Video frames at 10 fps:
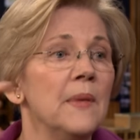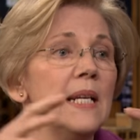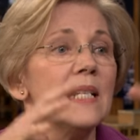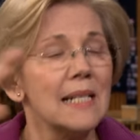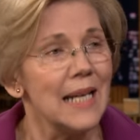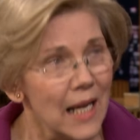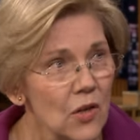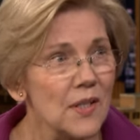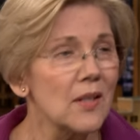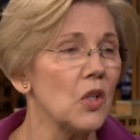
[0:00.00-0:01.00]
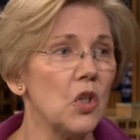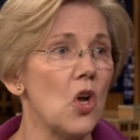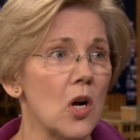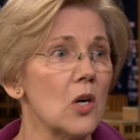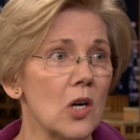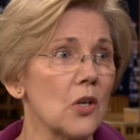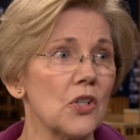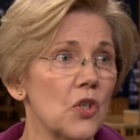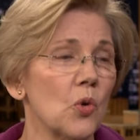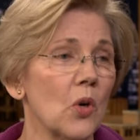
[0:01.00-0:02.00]
is it tells the long arc
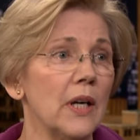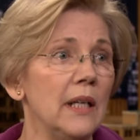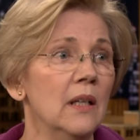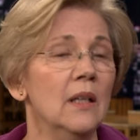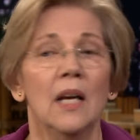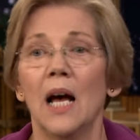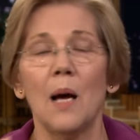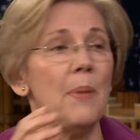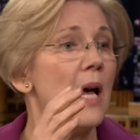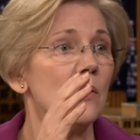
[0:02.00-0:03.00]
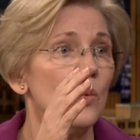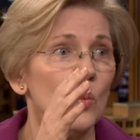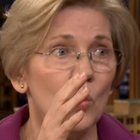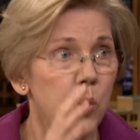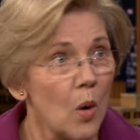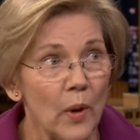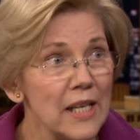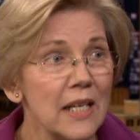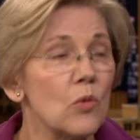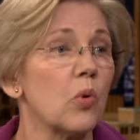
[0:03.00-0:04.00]
story about what we
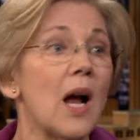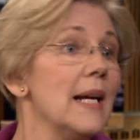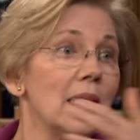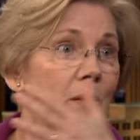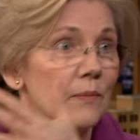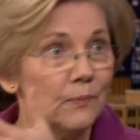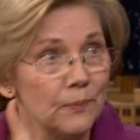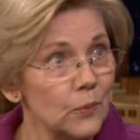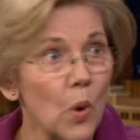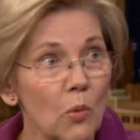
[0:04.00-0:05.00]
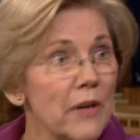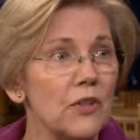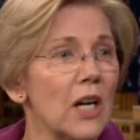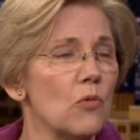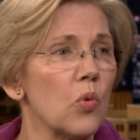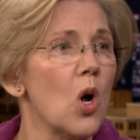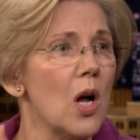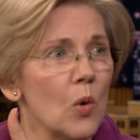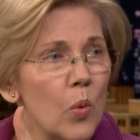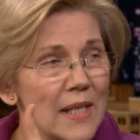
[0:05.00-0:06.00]
did right and what we've done
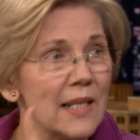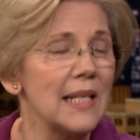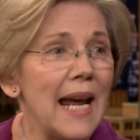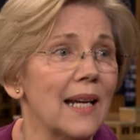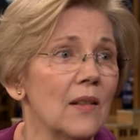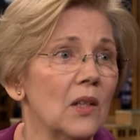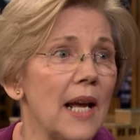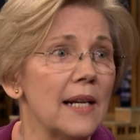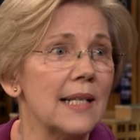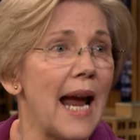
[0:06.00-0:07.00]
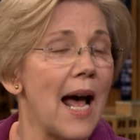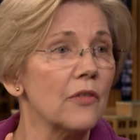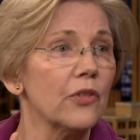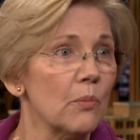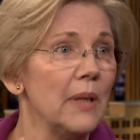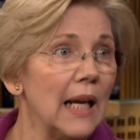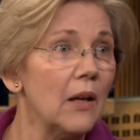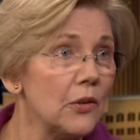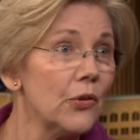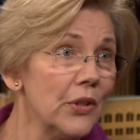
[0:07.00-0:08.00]
wrong, what's taken the legs out from
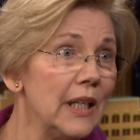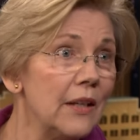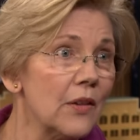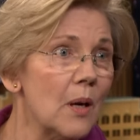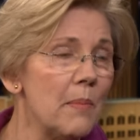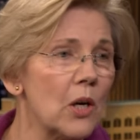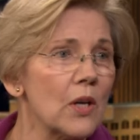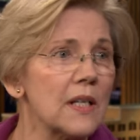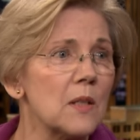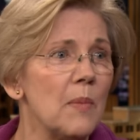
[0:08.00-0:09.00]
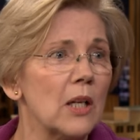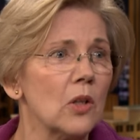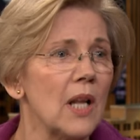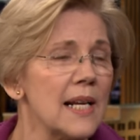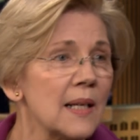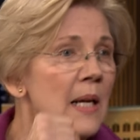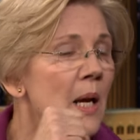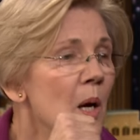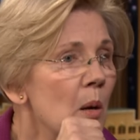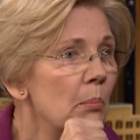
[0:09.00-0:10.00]
underneath America's middle class.
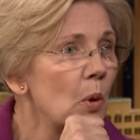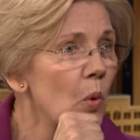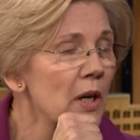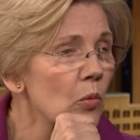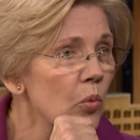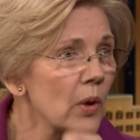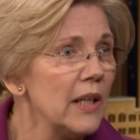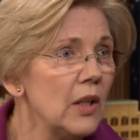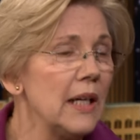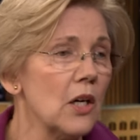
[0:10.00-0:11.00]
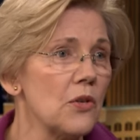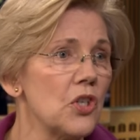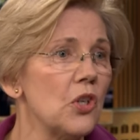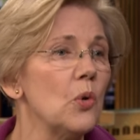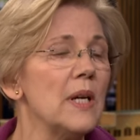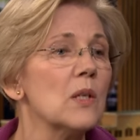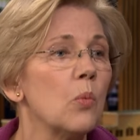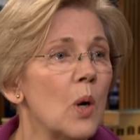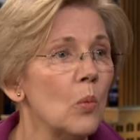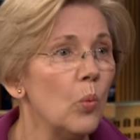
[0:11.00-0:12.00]
But what it really goes to
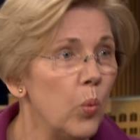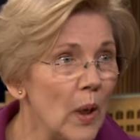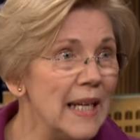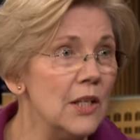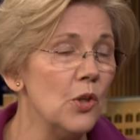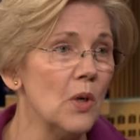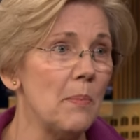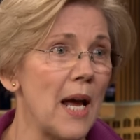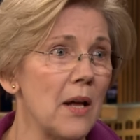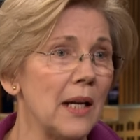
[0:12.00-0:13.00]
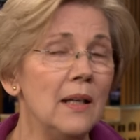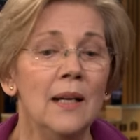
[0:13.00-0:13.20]
is what we do about it.